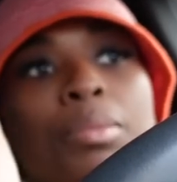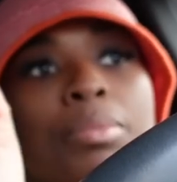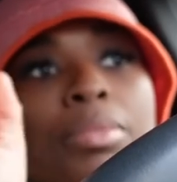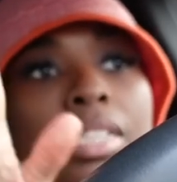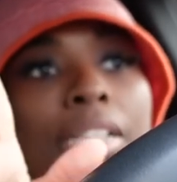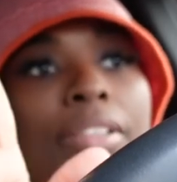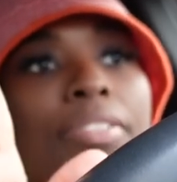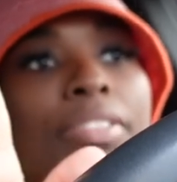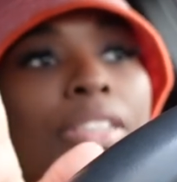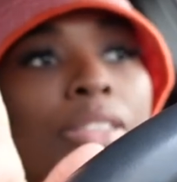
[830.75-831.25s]

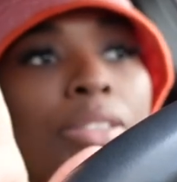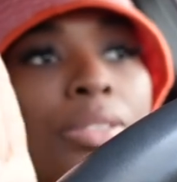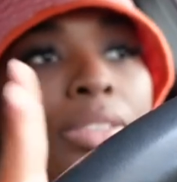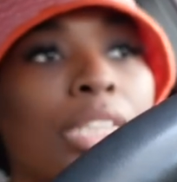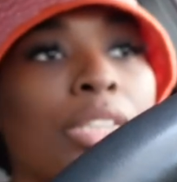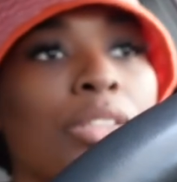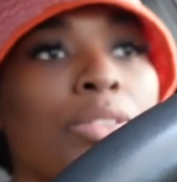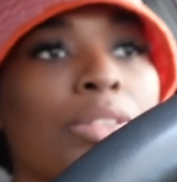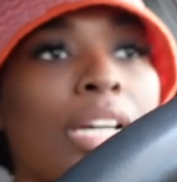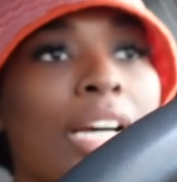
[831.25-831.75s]
definitely gonna
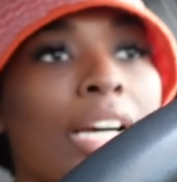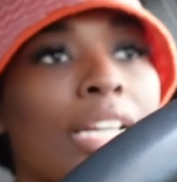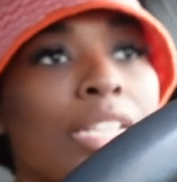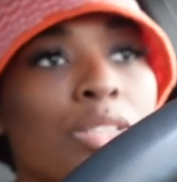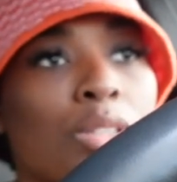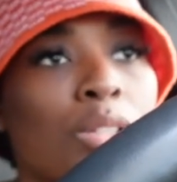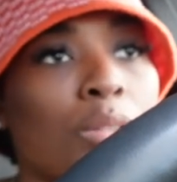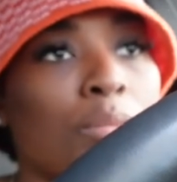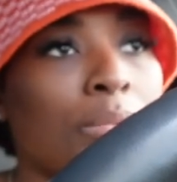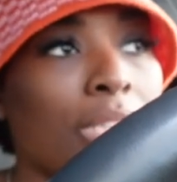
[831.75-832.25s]
take you
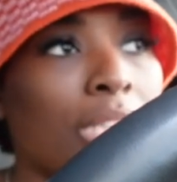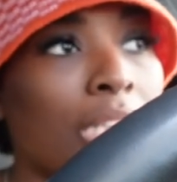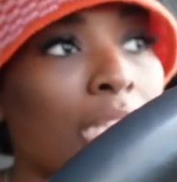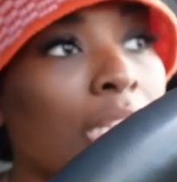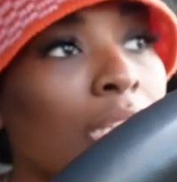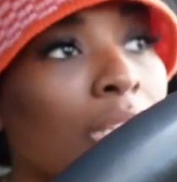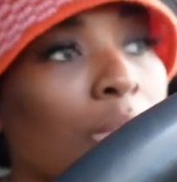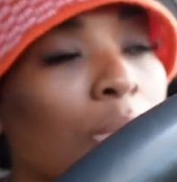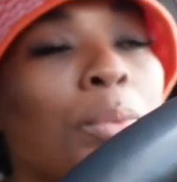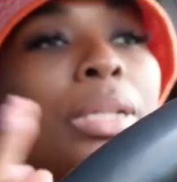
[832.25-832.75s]
guys on
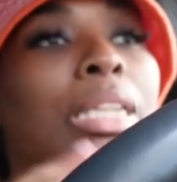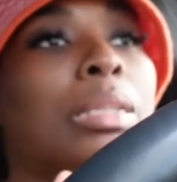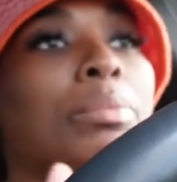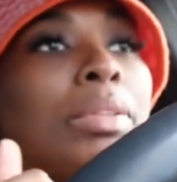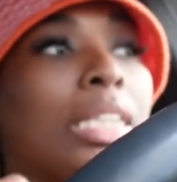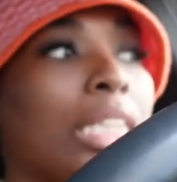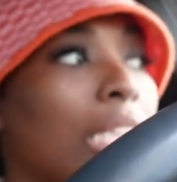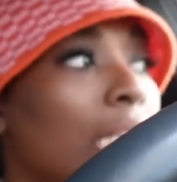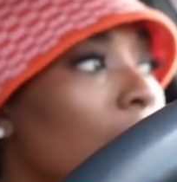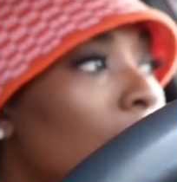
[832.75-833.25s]
me with
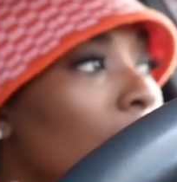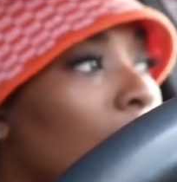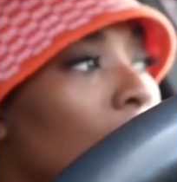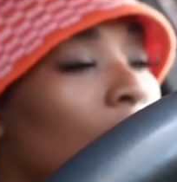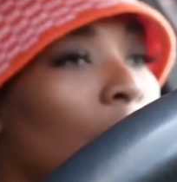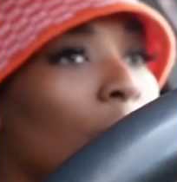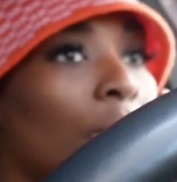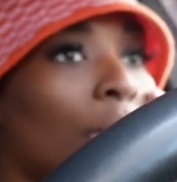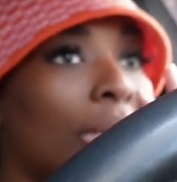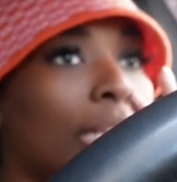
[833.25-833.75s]
me
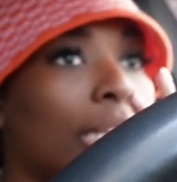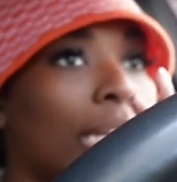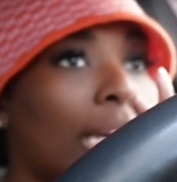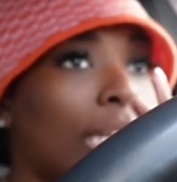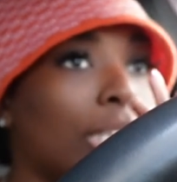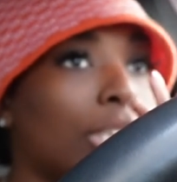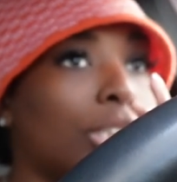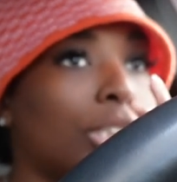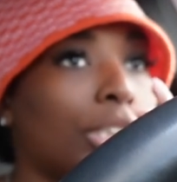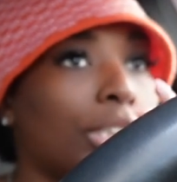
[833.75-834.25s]
on
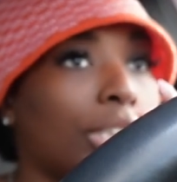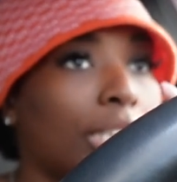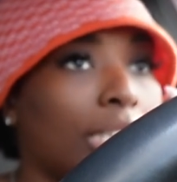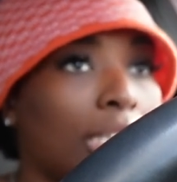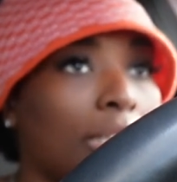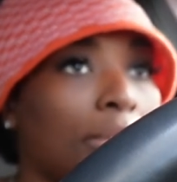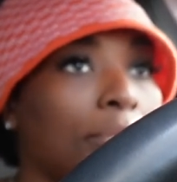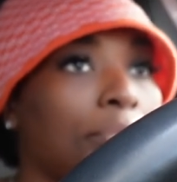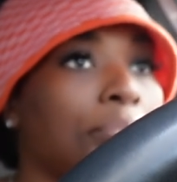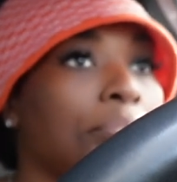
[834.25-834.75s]
that
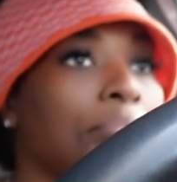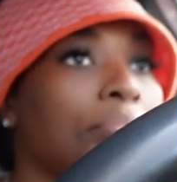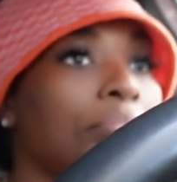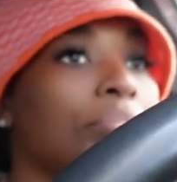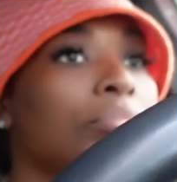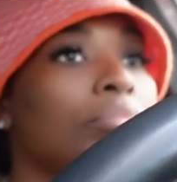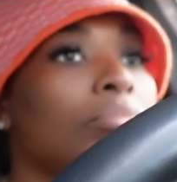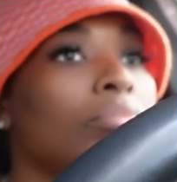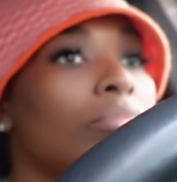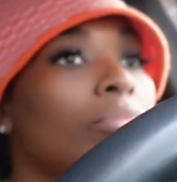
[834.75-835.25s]
journey.
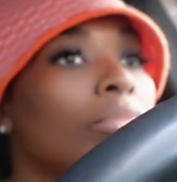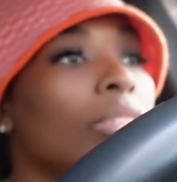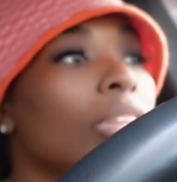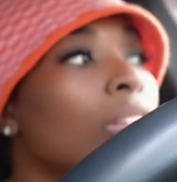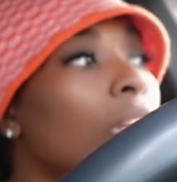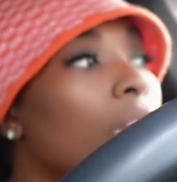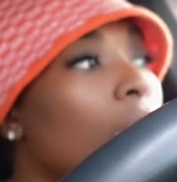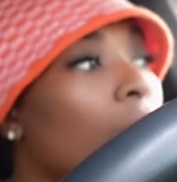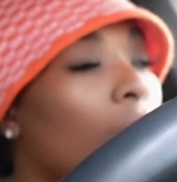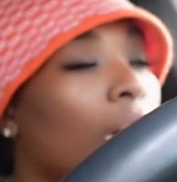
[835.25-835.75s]

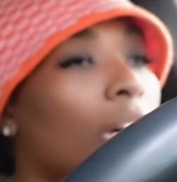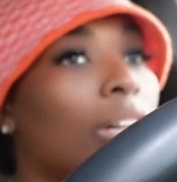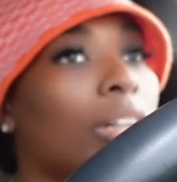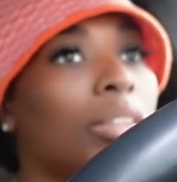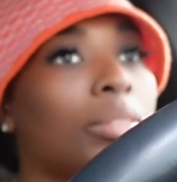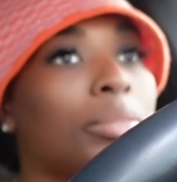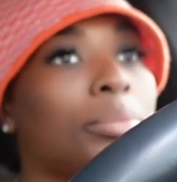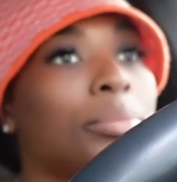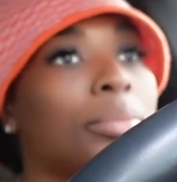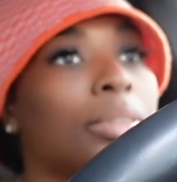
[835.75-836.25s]

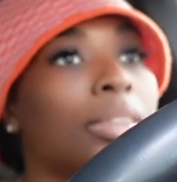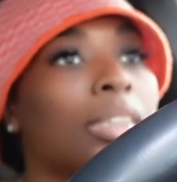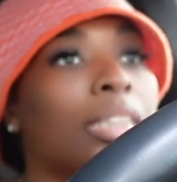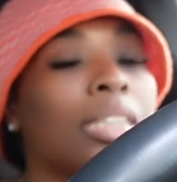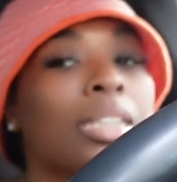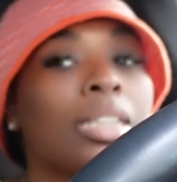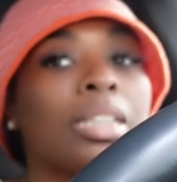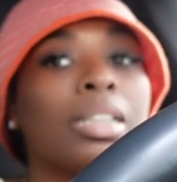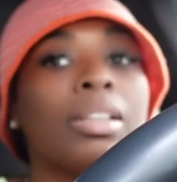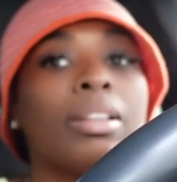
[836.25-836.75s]

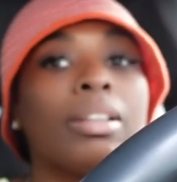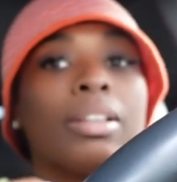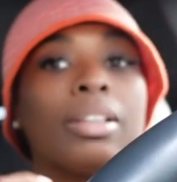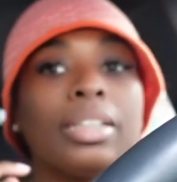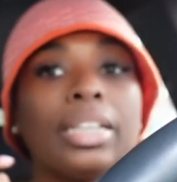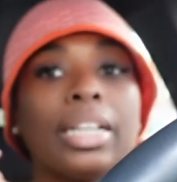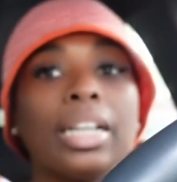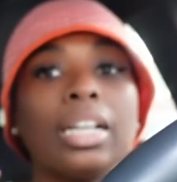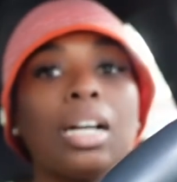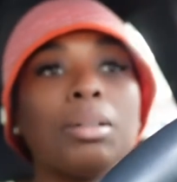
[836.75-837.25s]
Um
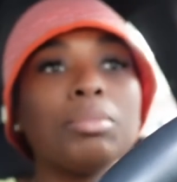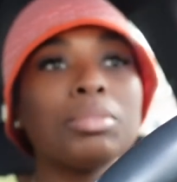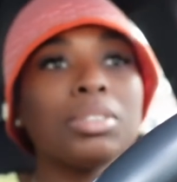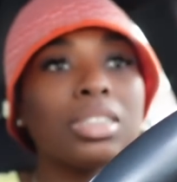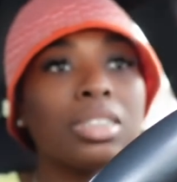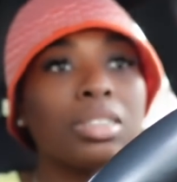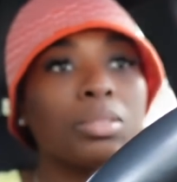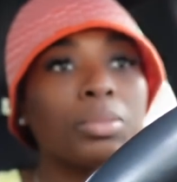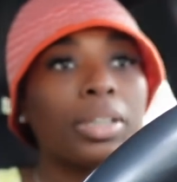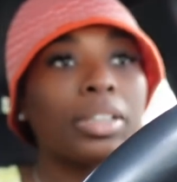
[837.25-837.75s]
yeah, I'm
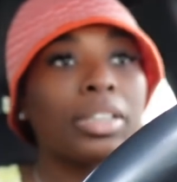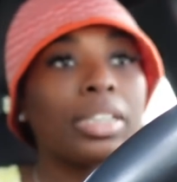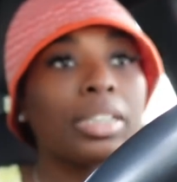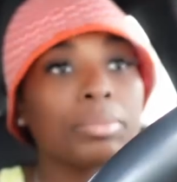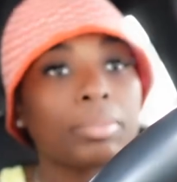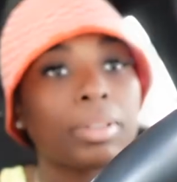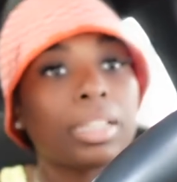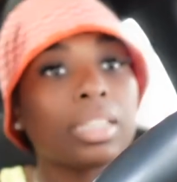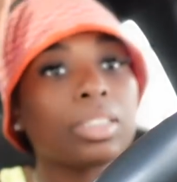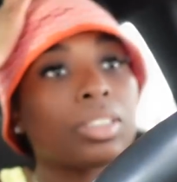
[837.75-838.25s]
just
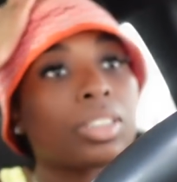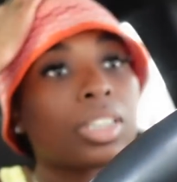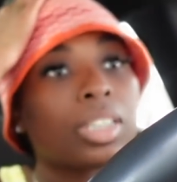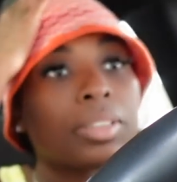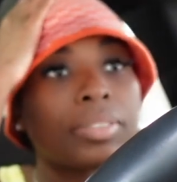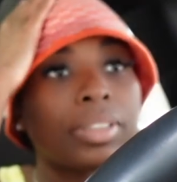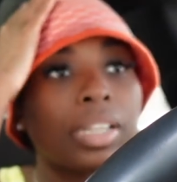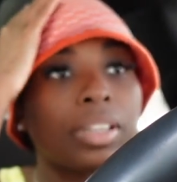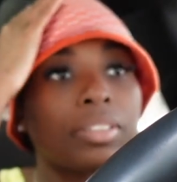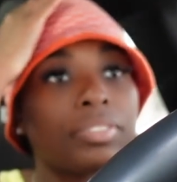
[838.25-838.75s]
wearing my little
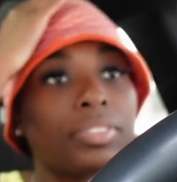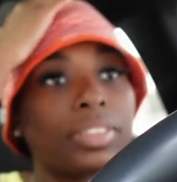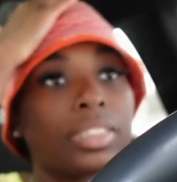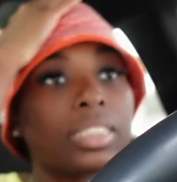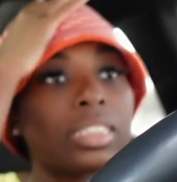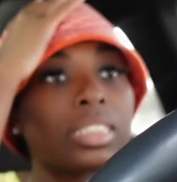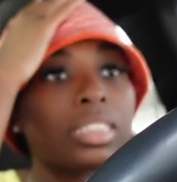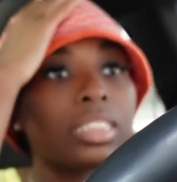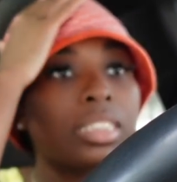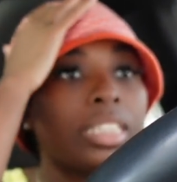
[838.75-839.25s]
Urban Outfit
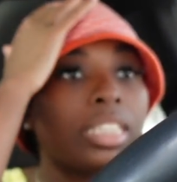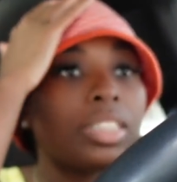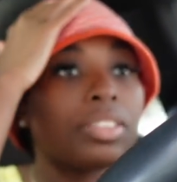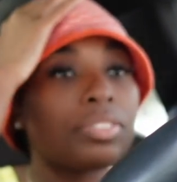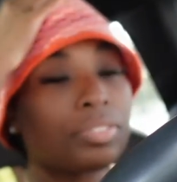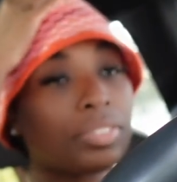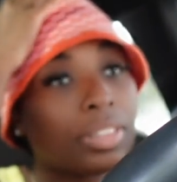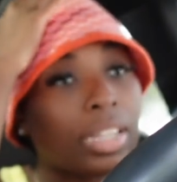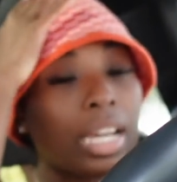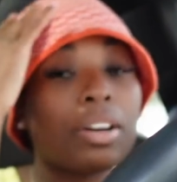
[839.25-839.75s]

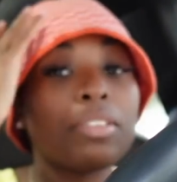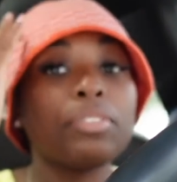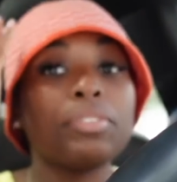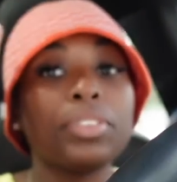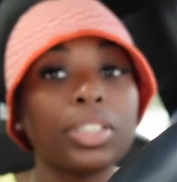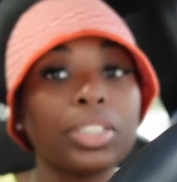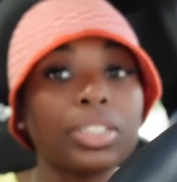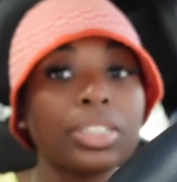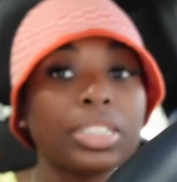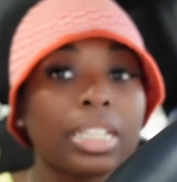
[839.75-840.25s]

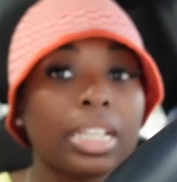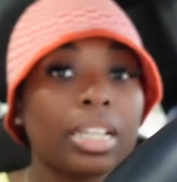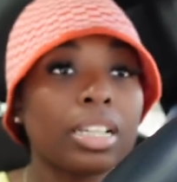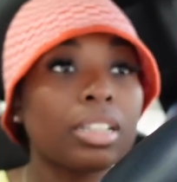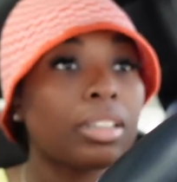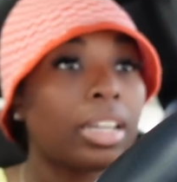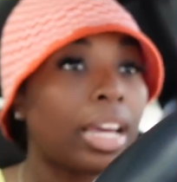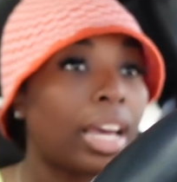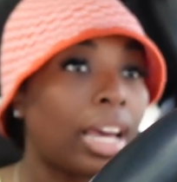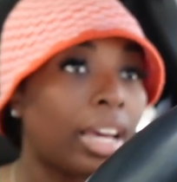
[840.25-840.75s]
Outfitters
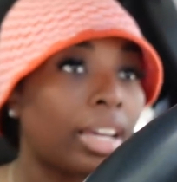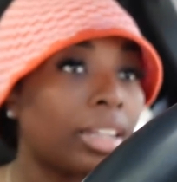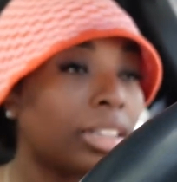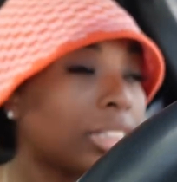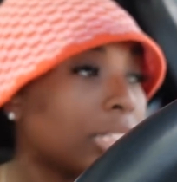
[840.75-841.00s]
hat